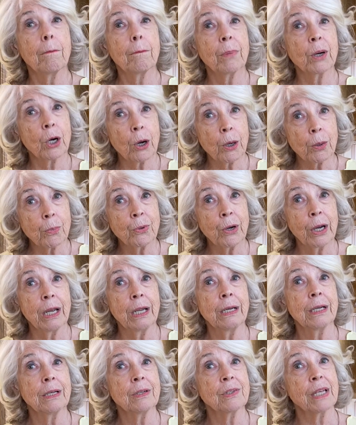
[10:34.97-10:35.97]
but our
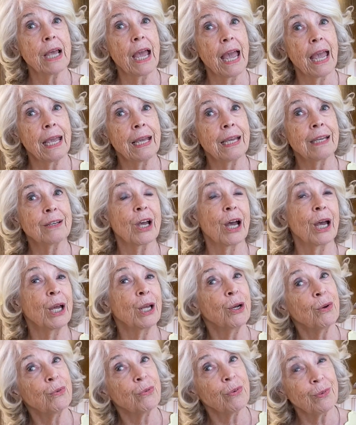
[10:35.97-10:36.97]
brain is
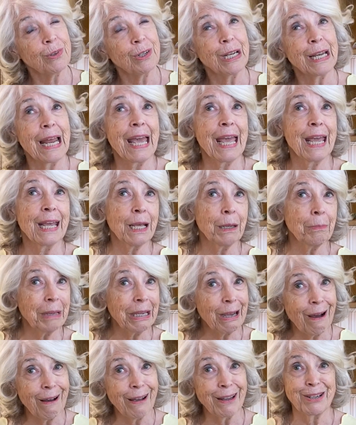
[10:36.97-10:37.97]
kind of lagging
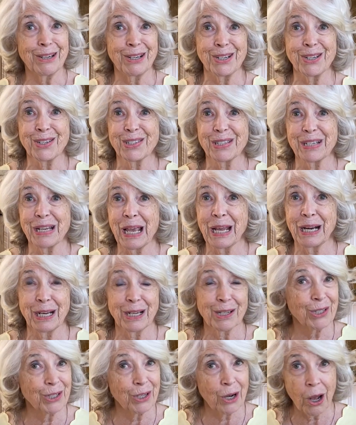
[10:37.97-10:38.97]
behind us, and
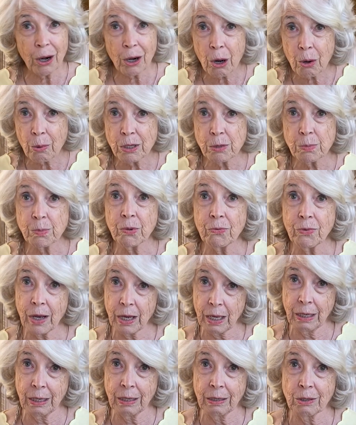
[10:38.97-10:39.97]
it's not always
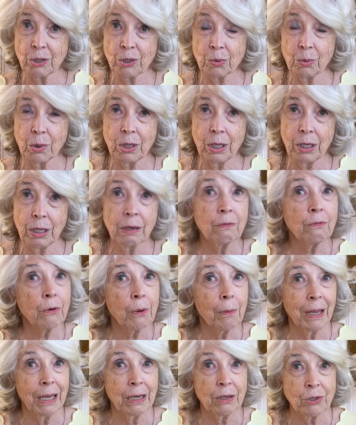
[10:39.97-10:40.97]
providing us with the
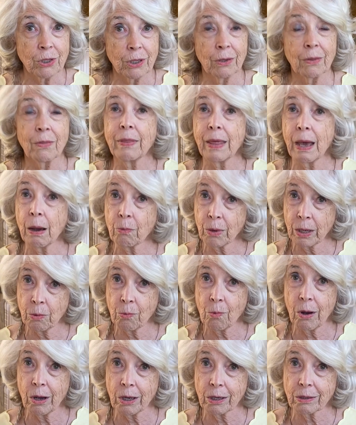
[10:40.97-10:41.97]
information that we
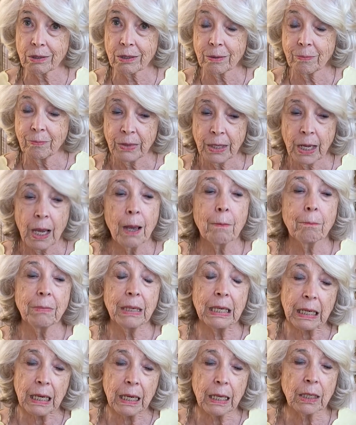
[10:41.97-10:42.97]
want
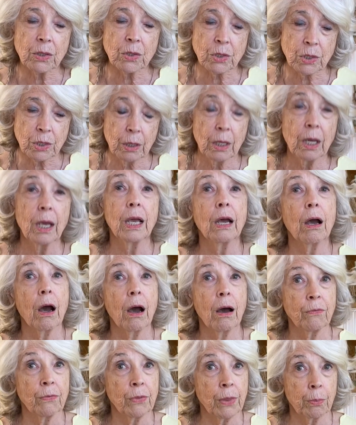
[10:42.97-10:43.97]
because
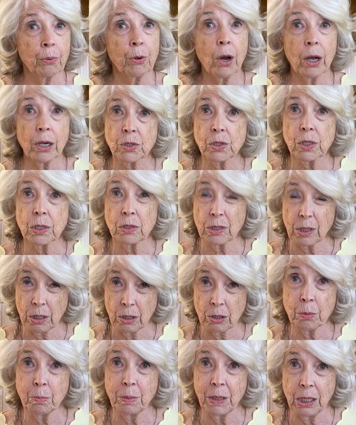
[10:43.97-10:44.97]
of the
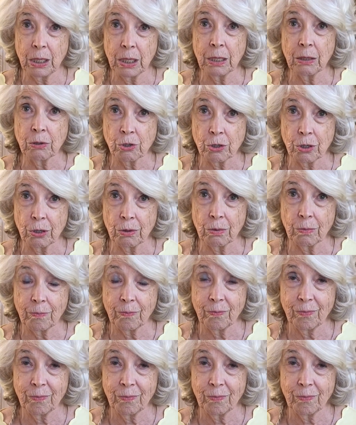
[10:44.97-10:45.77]
processing speed issue.